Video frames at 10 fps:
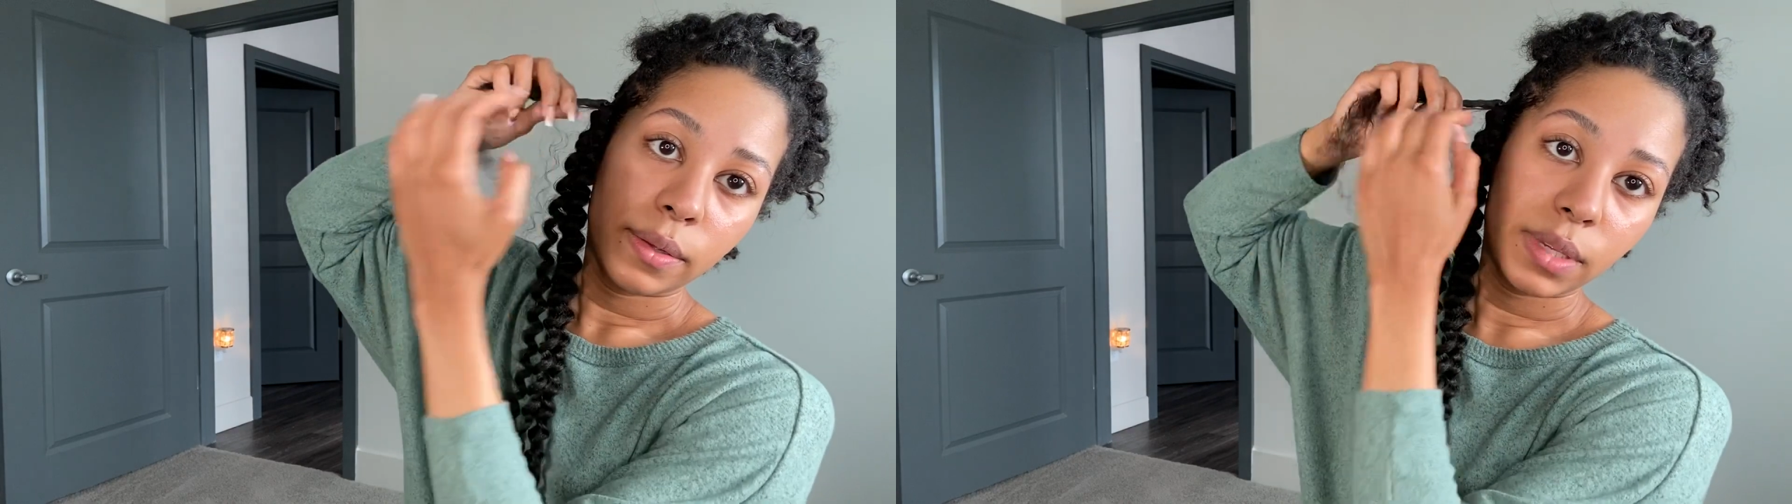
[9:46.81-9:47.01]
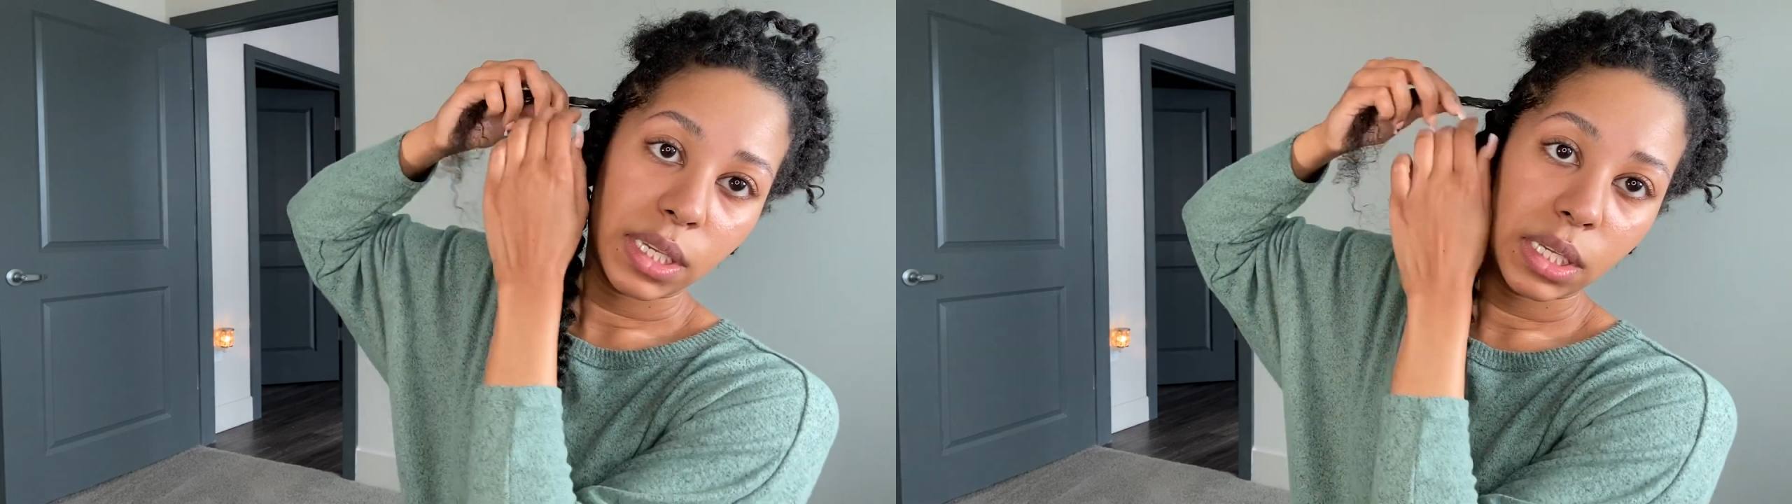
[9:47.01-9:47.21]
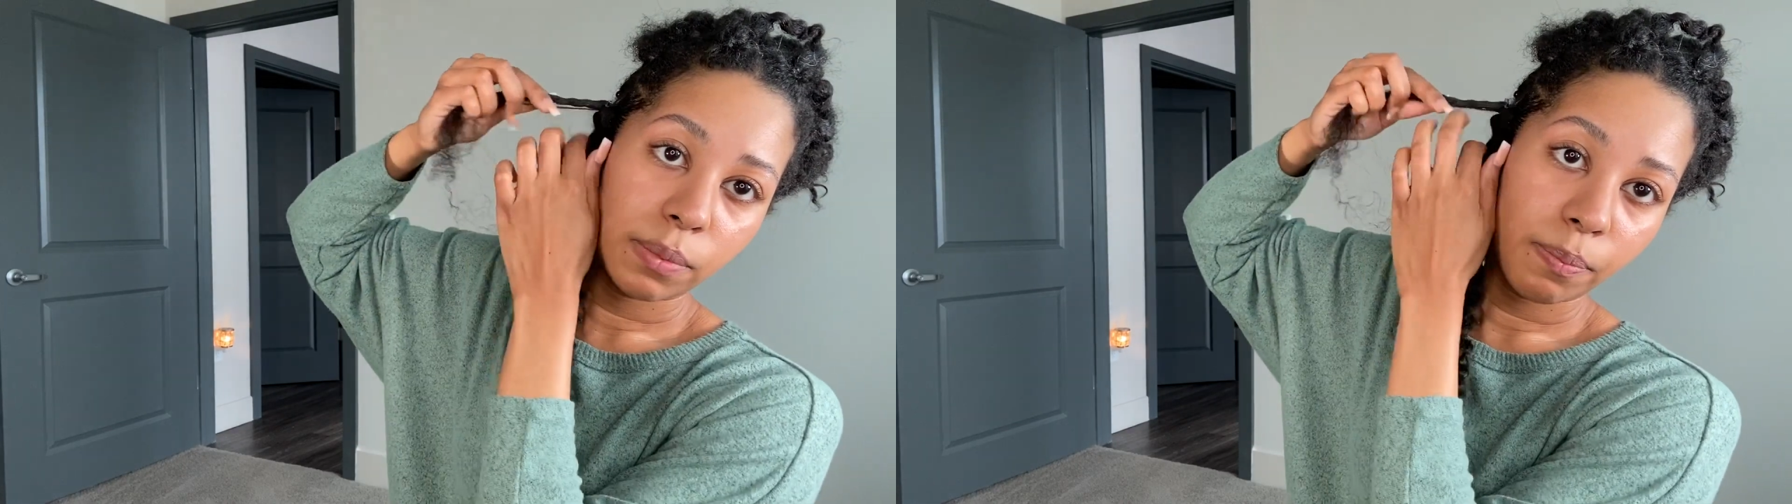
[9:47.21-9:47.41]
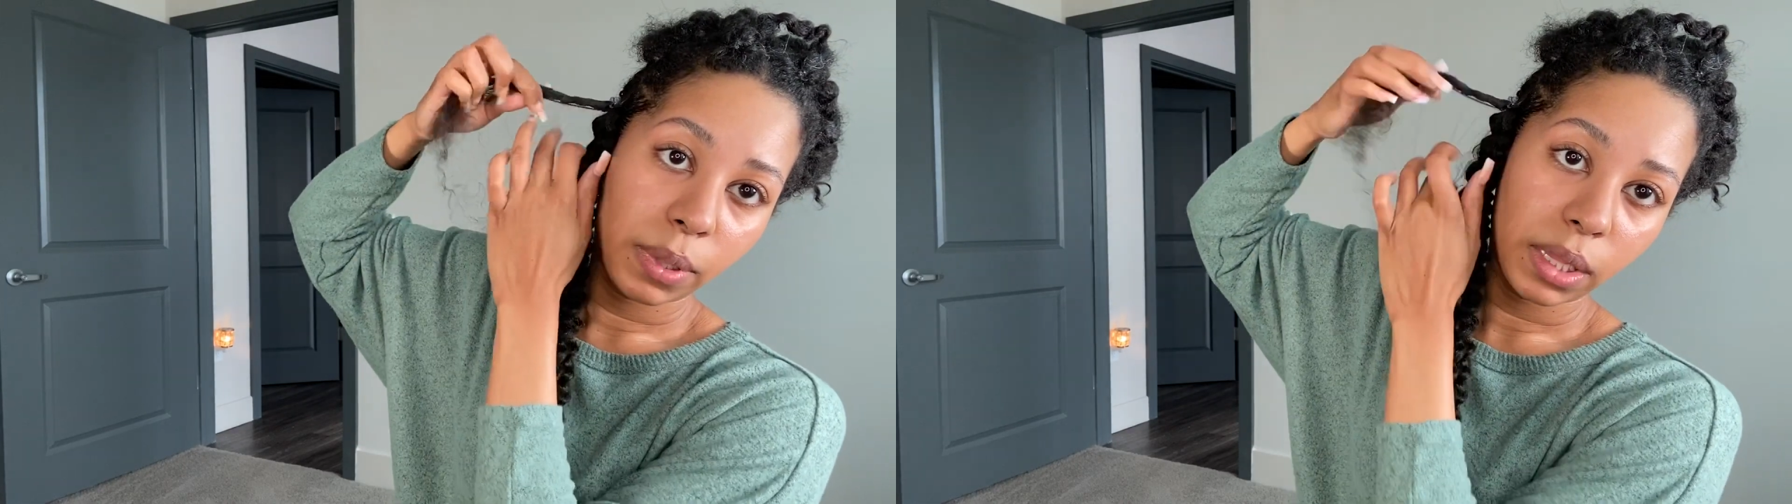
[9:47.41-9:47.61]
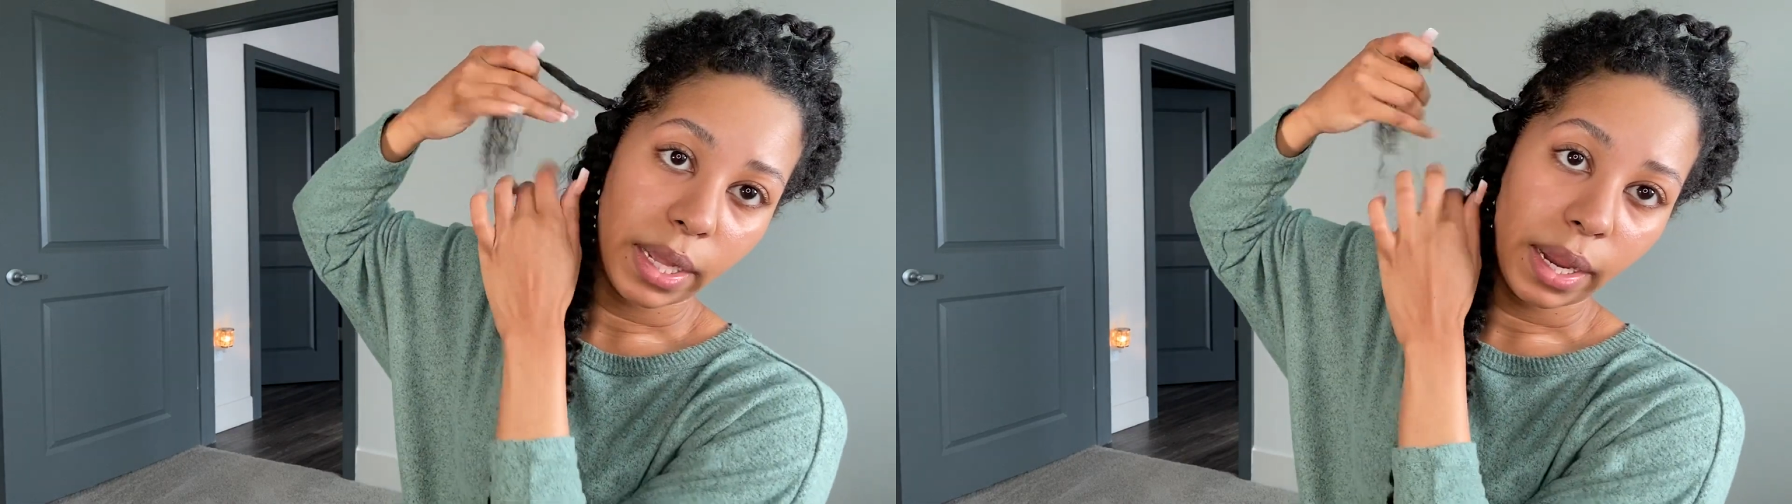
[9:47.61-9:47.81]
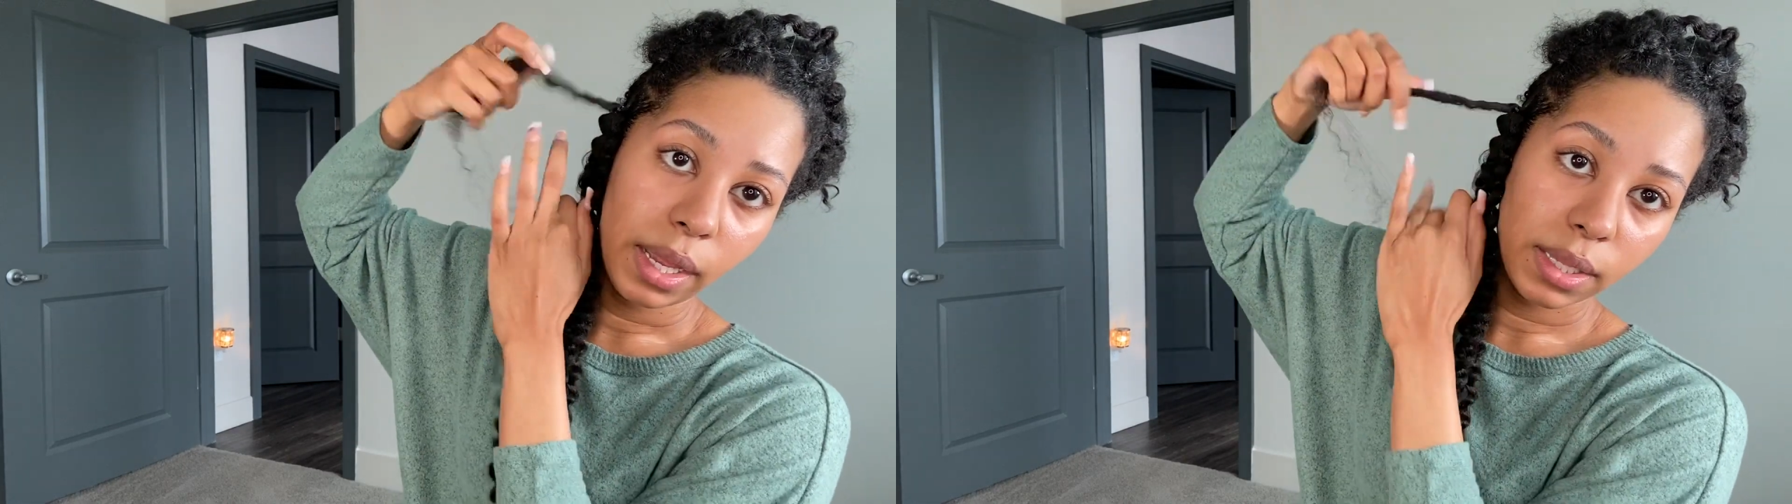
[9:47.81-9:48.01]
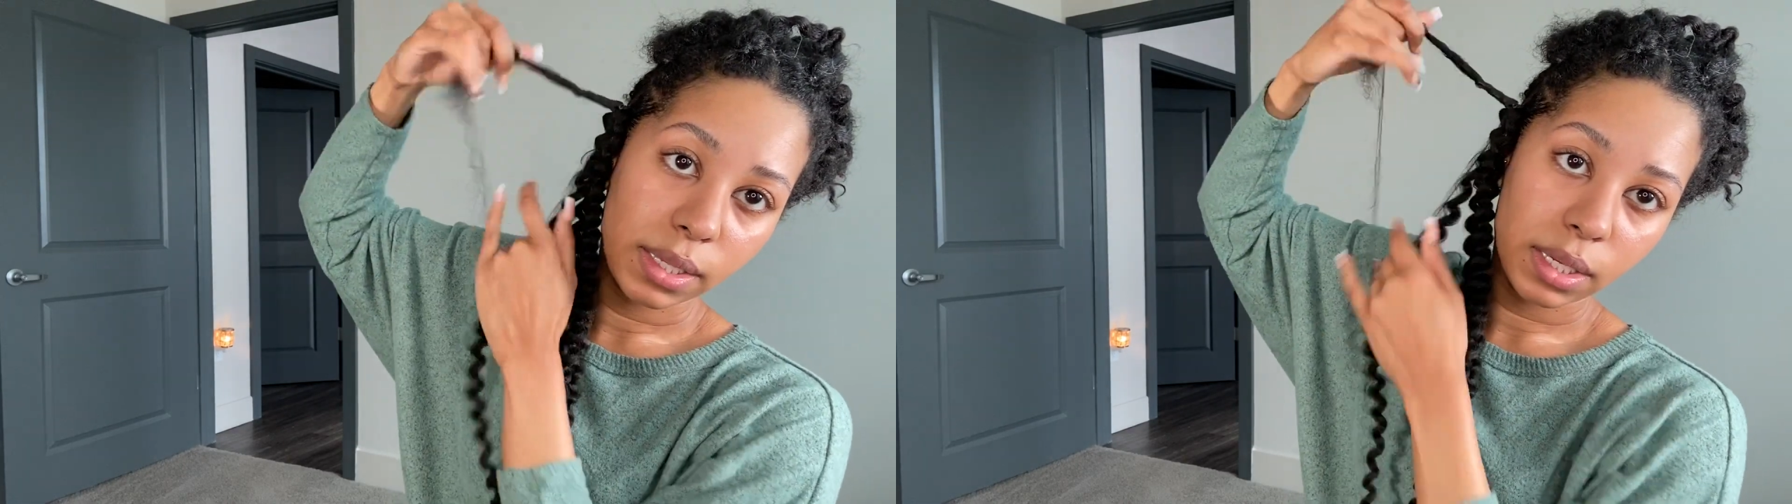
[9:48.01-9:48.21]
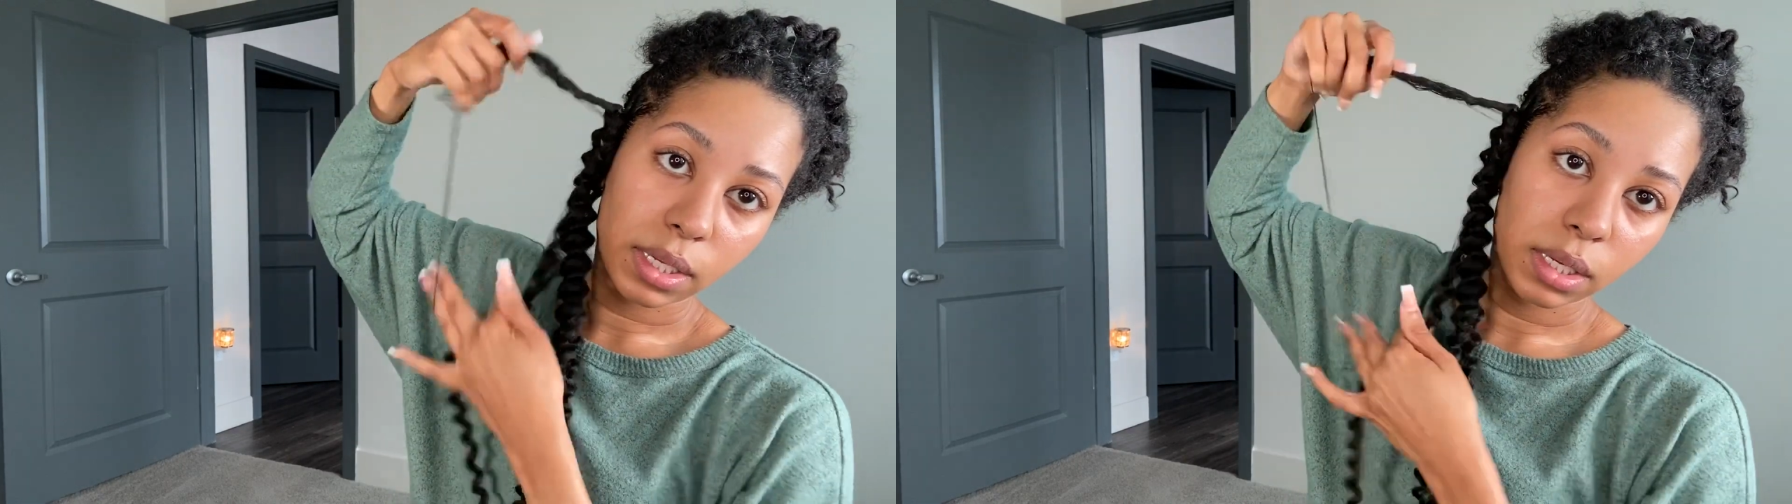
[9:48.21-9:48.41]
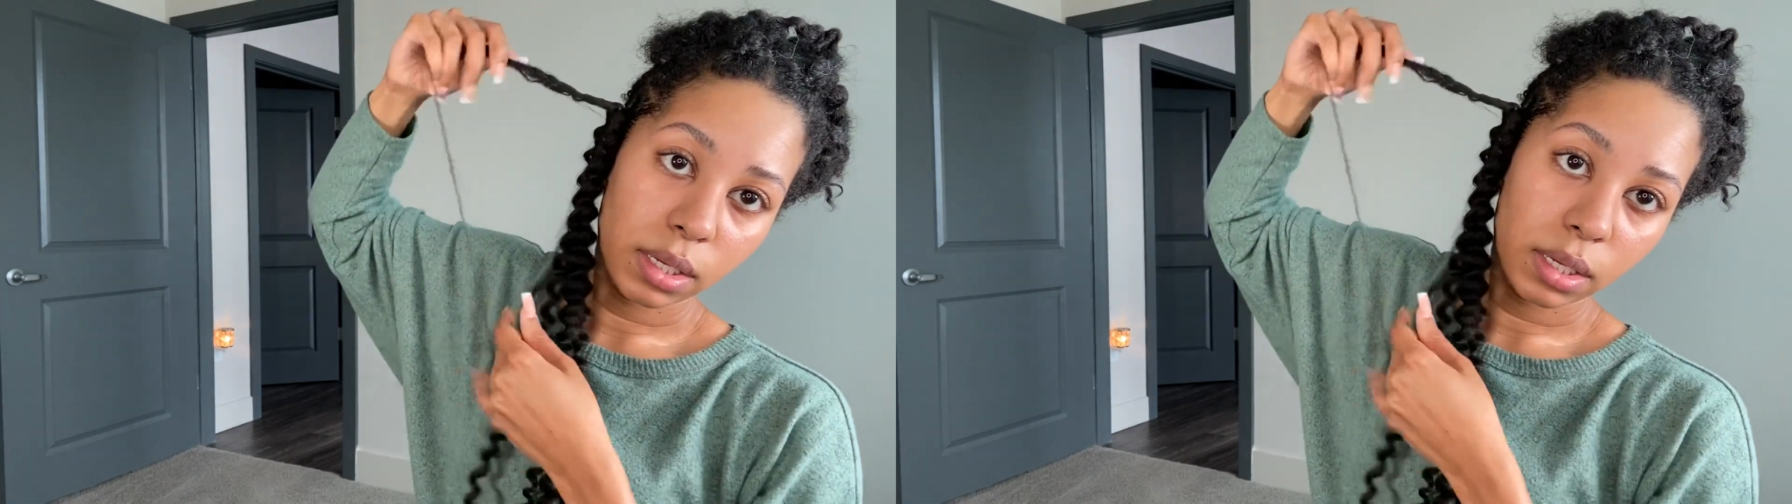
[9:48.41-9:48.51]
split it.